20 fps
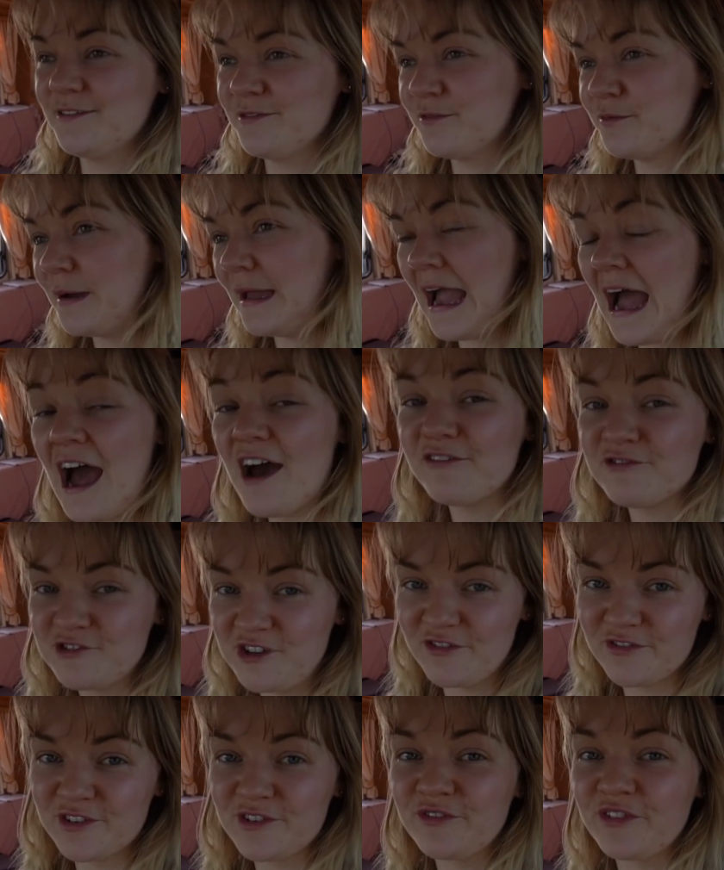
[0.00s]
We have
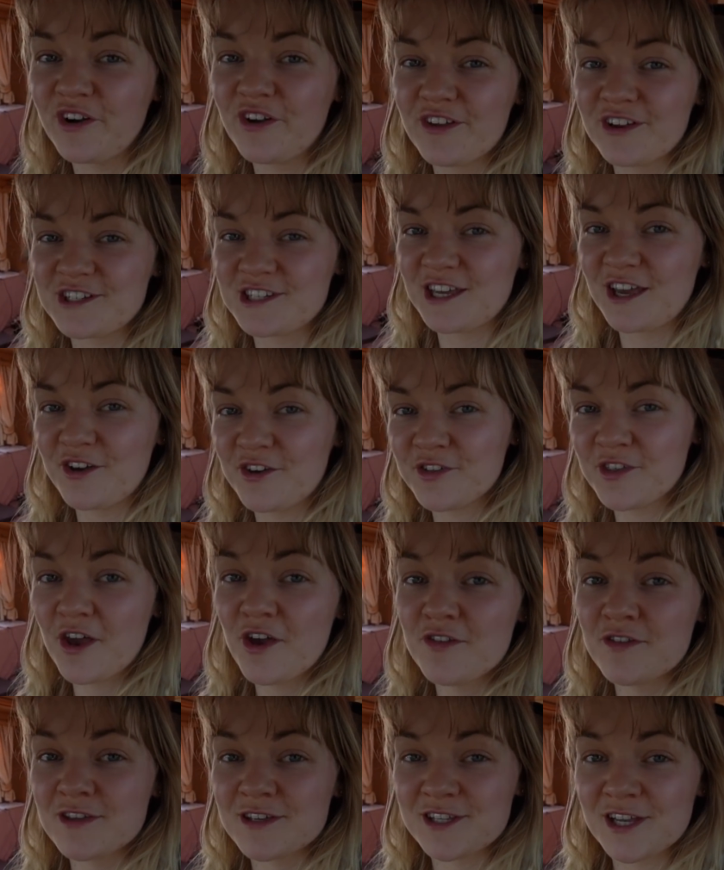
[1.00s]
driven further south now
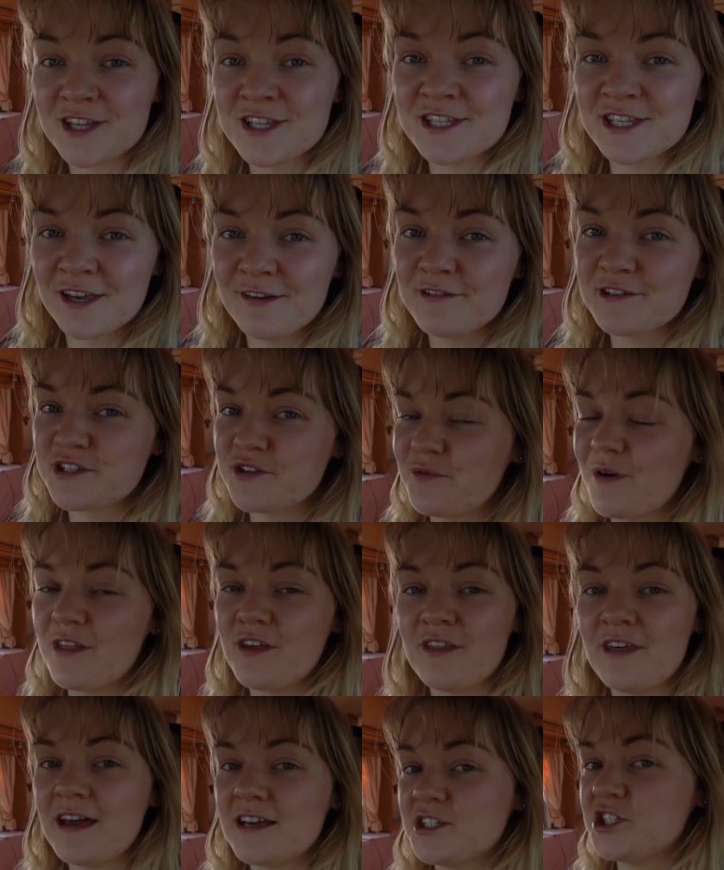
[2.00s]
and the sun's out, so whether
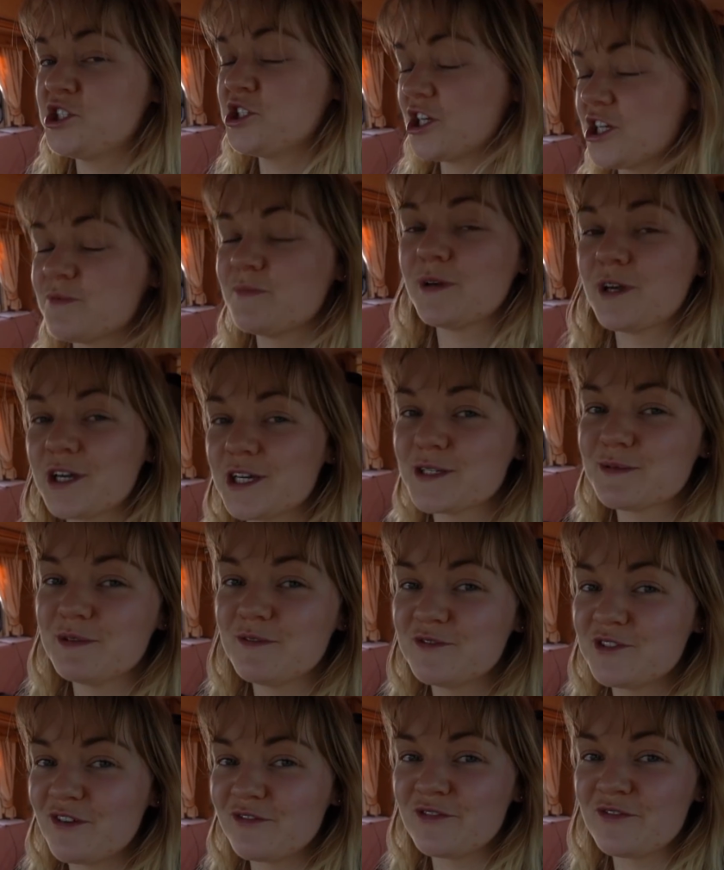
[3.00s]
that's just because
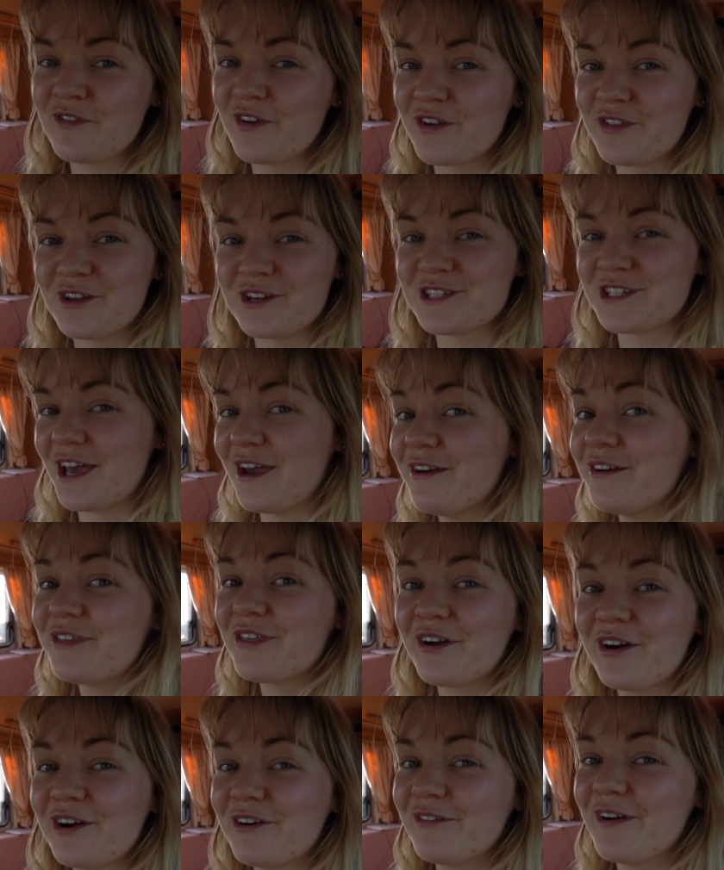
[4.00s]
we've driven further
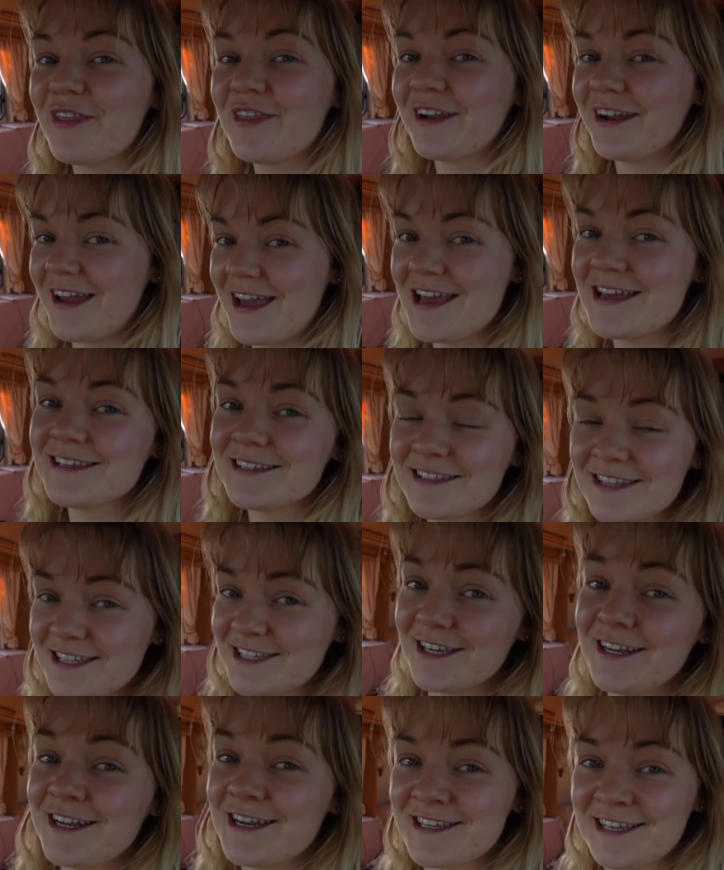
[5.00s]
south or whether it is the
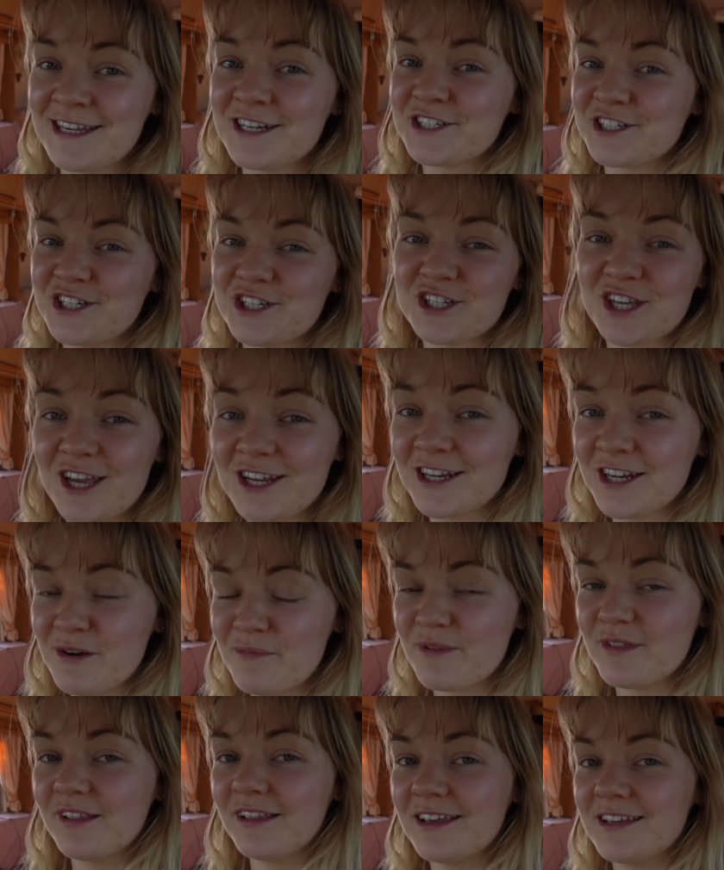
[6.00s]
sun is actually shining up
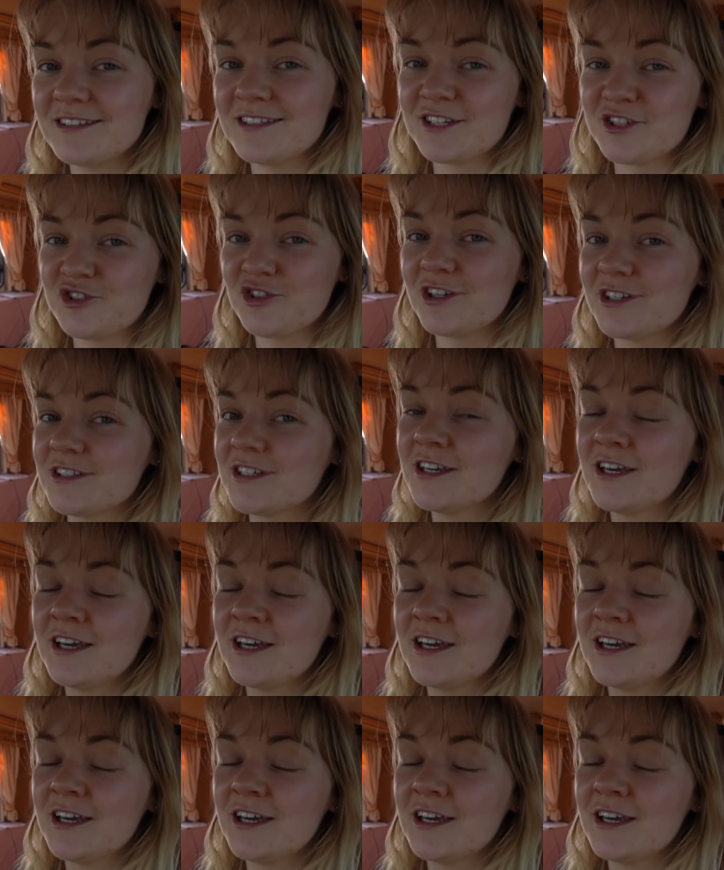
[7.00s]
in the Lake District,